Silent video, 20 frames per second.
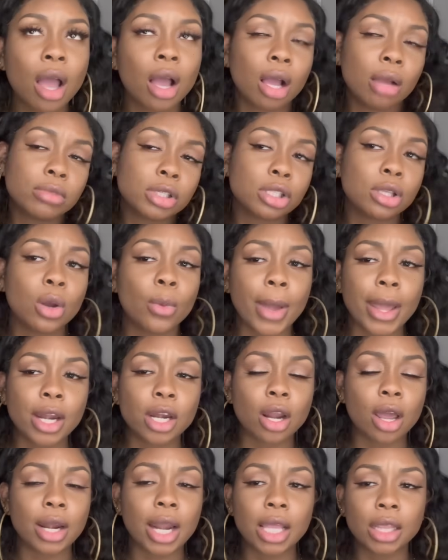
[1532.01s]
I'm still
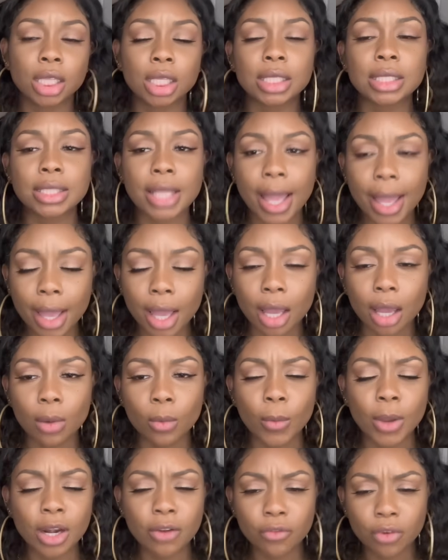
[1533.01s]
waiting on that little
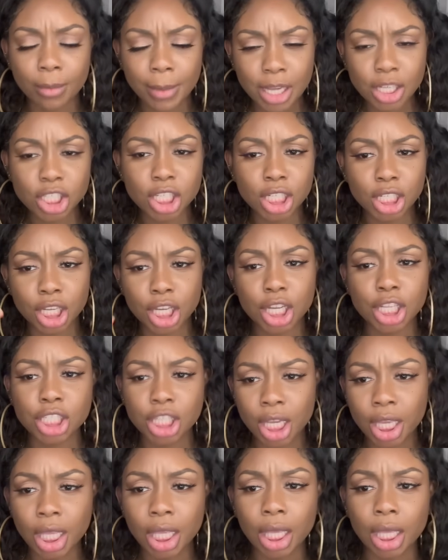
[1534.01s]
sound. I'm waiting for my shit to
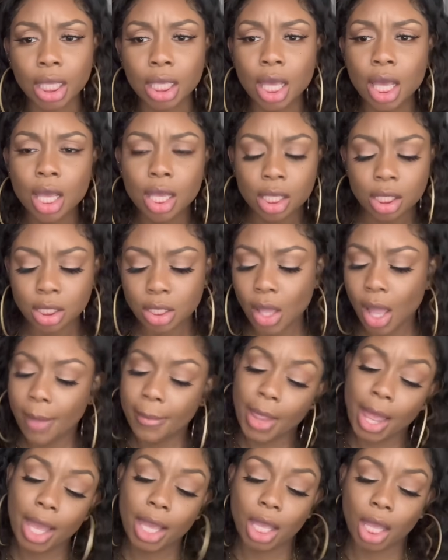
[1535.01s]
ka-ching. So
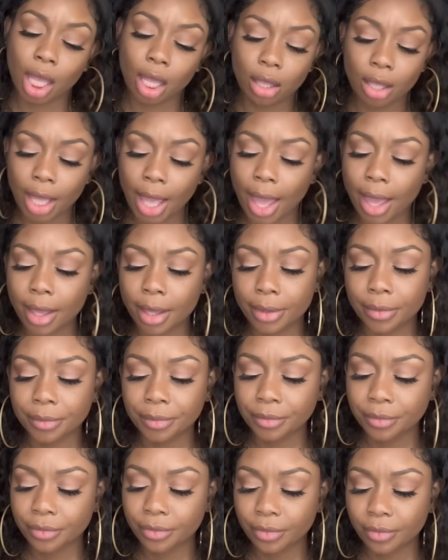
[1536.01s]
I'm like,
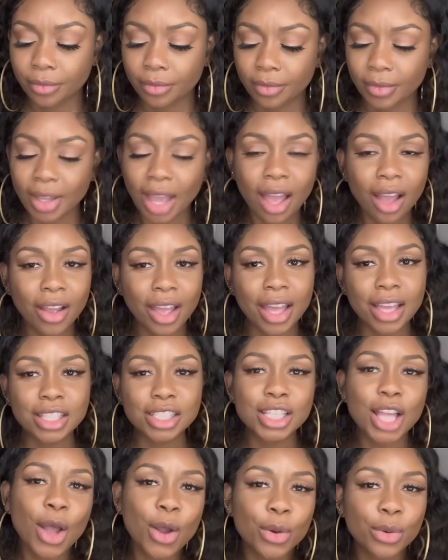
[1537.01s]
okay. Okay,
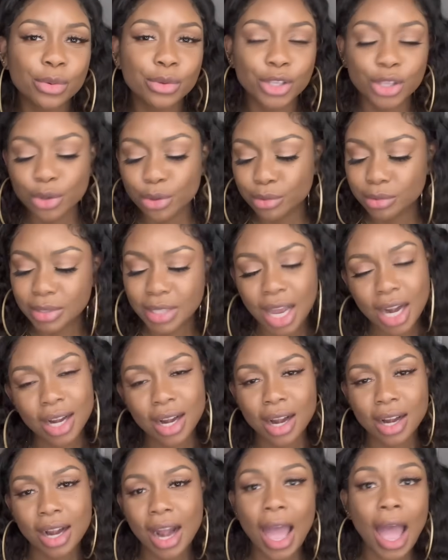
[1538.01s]
so you
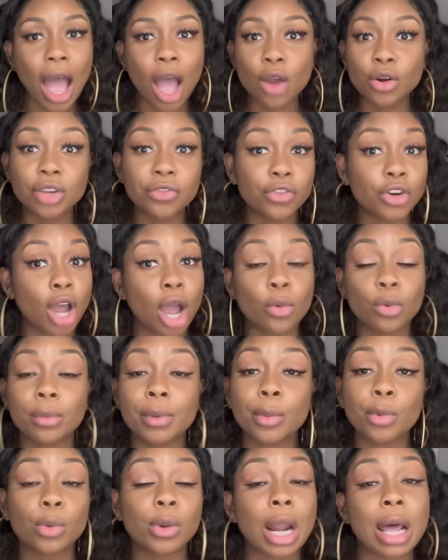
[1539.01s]
da-da-da-da-da. I don't even
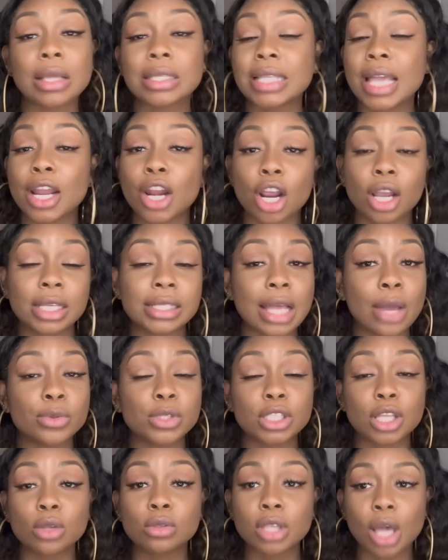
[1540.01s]
remember what I was saying to her because I
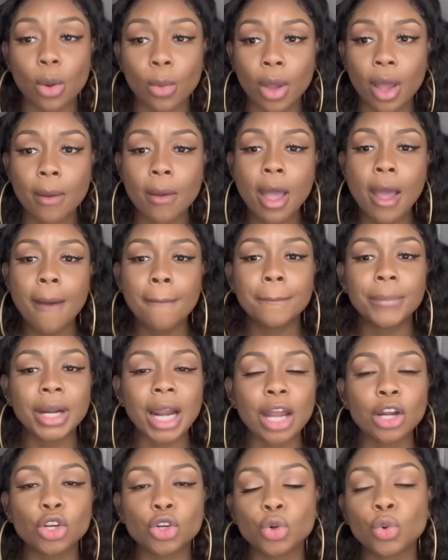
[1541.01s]
was so tall up. But
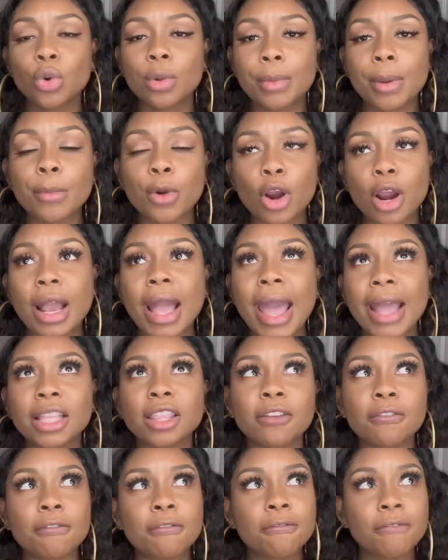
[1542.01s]
I do remember her
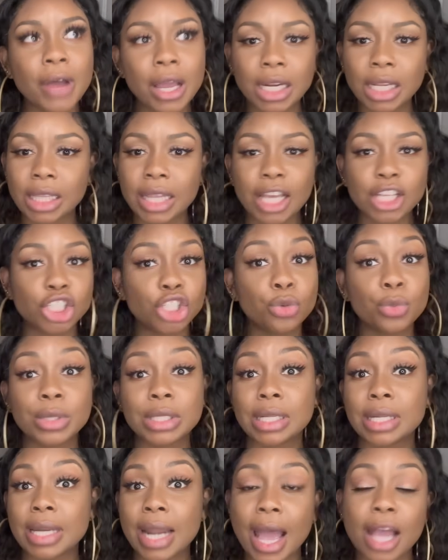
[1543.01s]
acting funny, like she
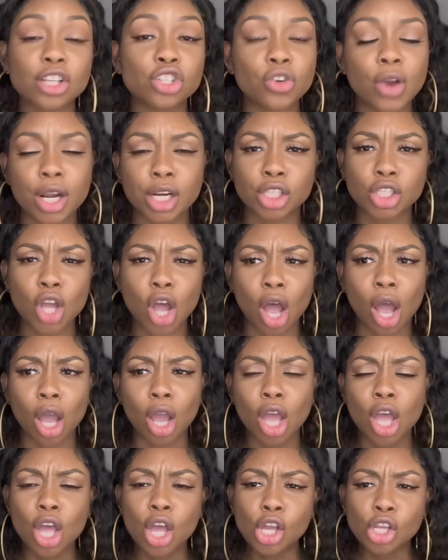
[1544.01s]
was not trying to
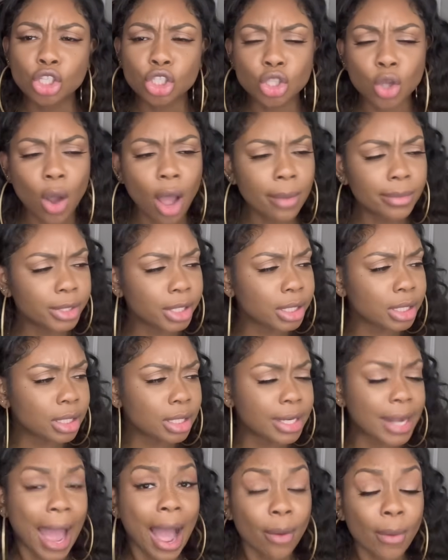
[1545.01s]
talk. So I'm just,
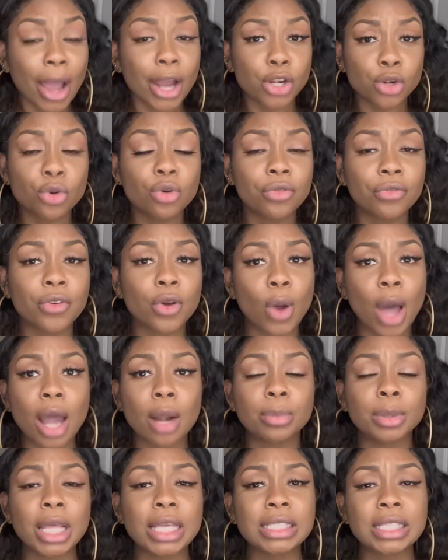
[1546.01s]
now I do feel
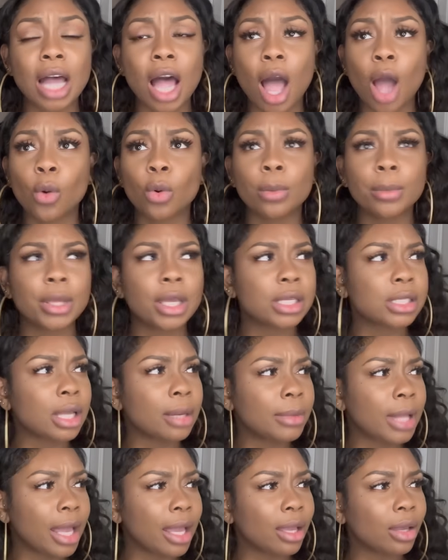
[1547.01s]
out of place and awkward because
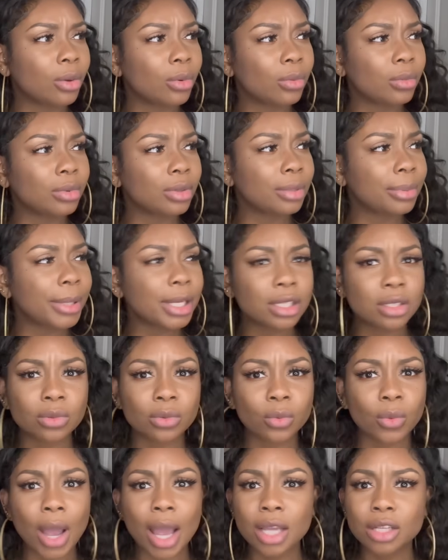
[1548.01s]
I'm like,
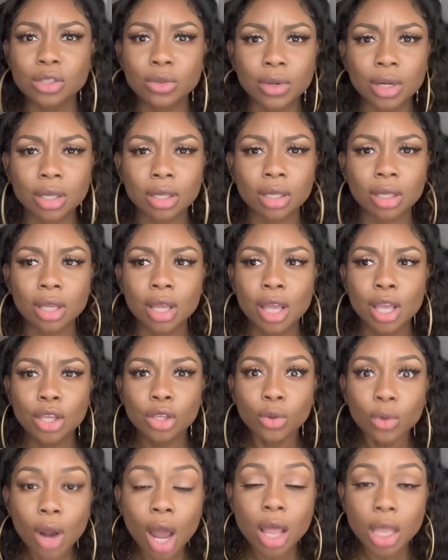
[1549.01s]
bitch, why is you the
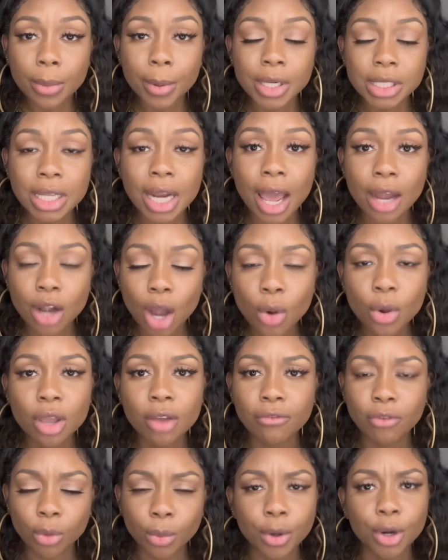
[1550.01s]
only person I know
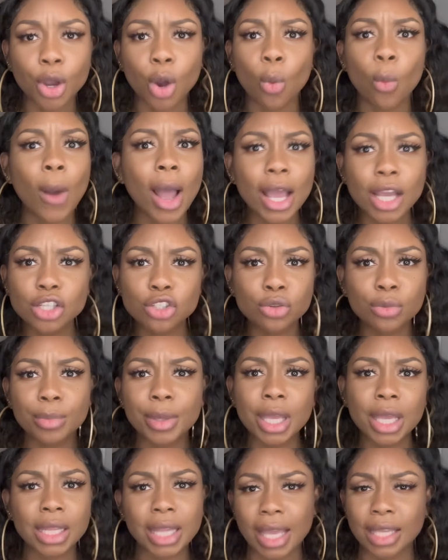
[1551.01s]
here for real? Why is you
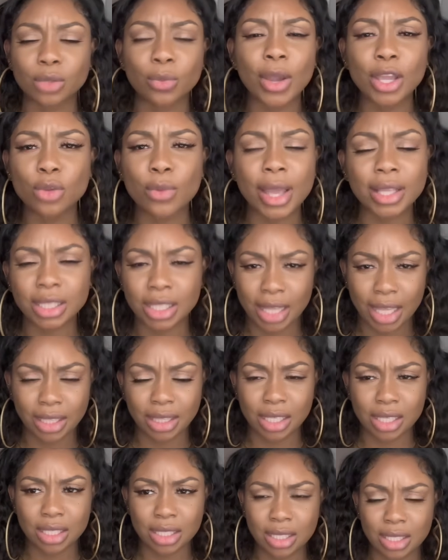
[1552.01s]
being like, why you acting
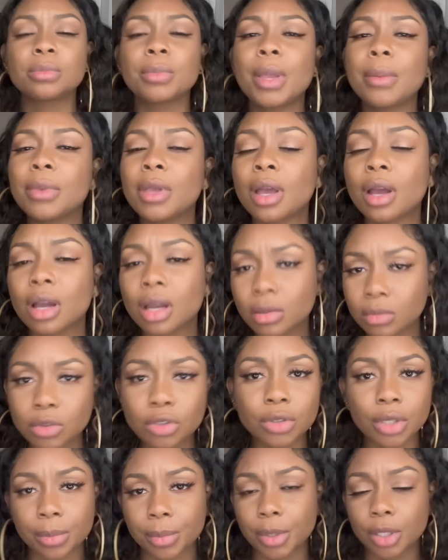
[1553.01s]
like this? Maybe I'm
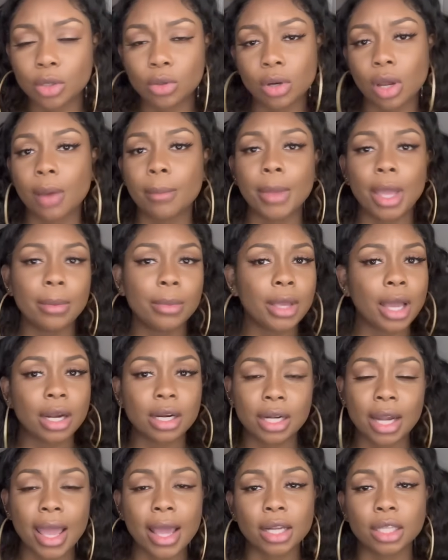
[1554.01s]
tripping, you know, maybe I
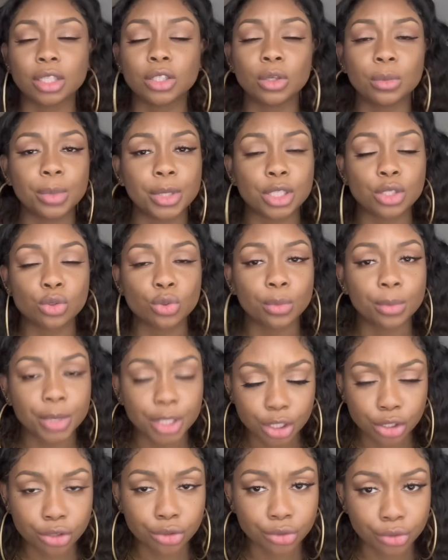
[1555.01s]
done had a little bit too
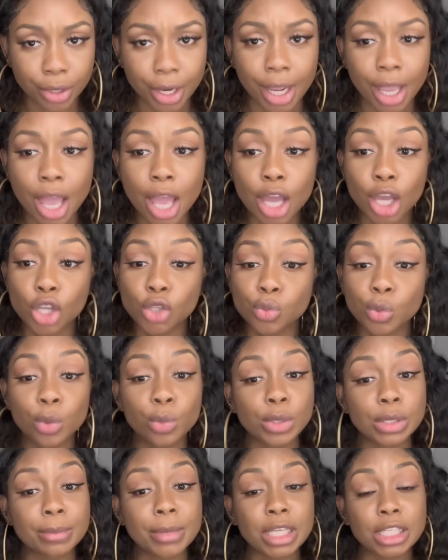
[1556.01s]
much drink because we
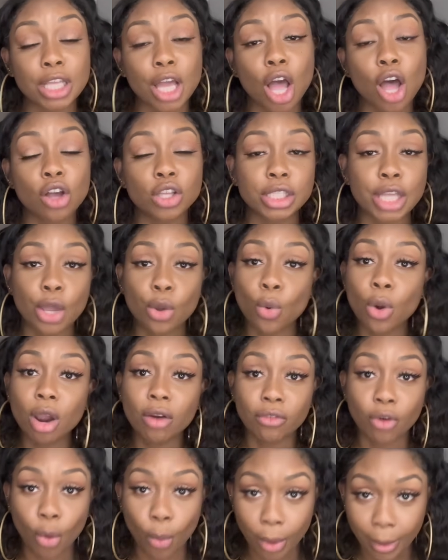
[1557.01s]
was mixing Jose
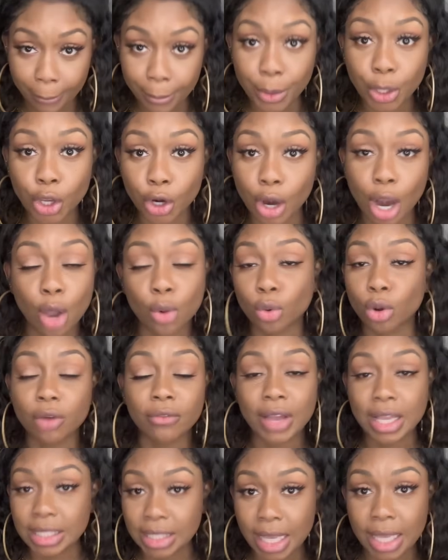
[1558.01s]
Cuervo and beer. I don't know
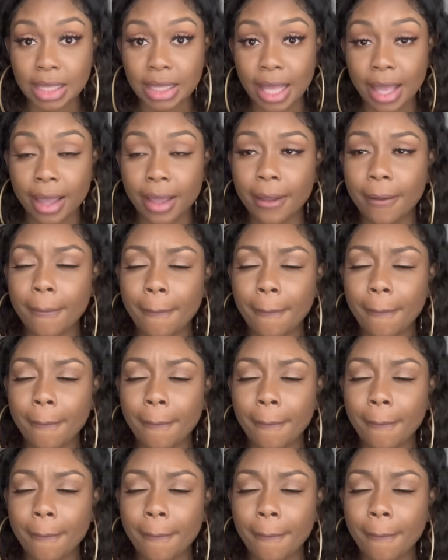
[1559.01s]
if I said that.